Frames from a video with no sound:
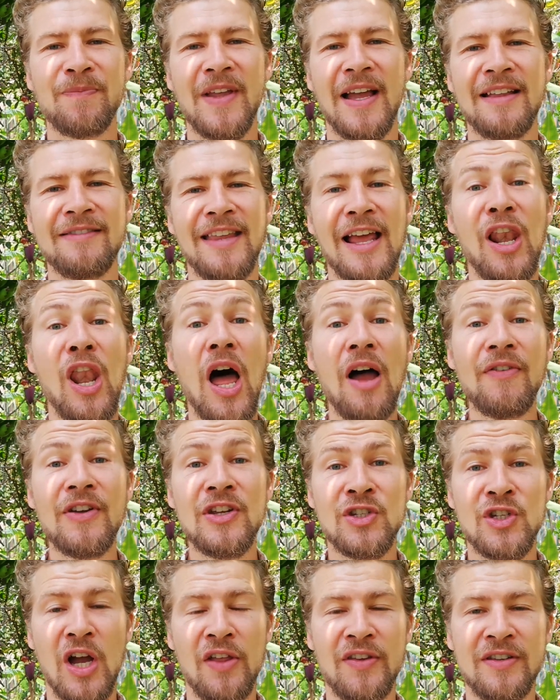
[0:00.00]
And they love
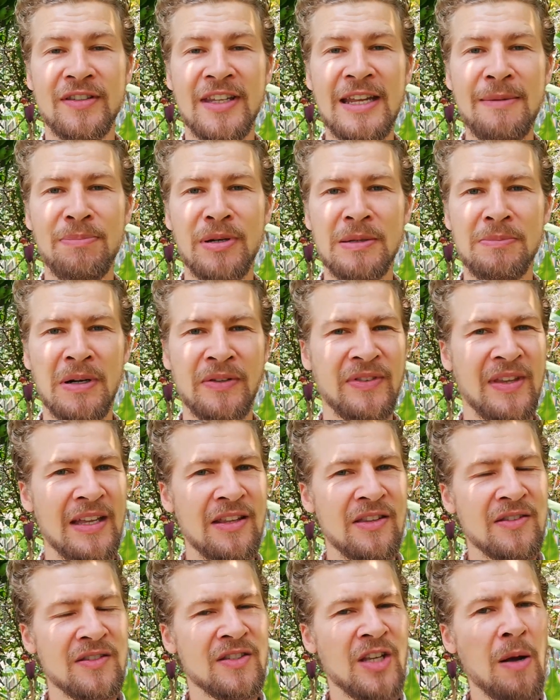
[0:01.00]
each other deeply, but they
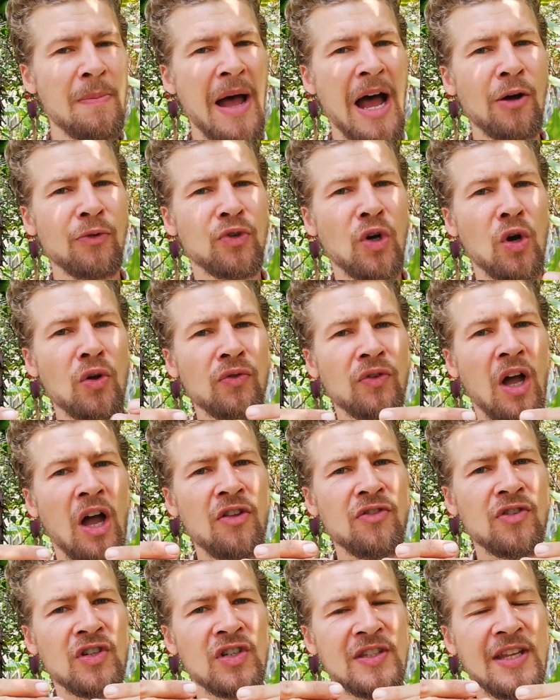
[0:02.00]
somehow don't
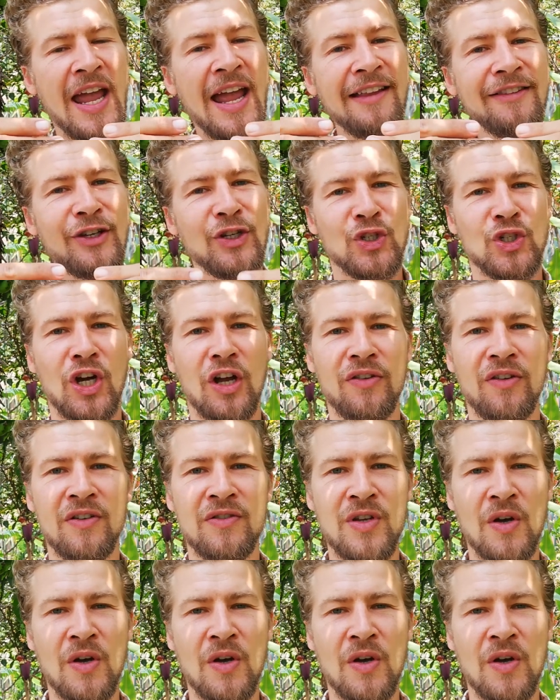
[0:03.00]
understand each other.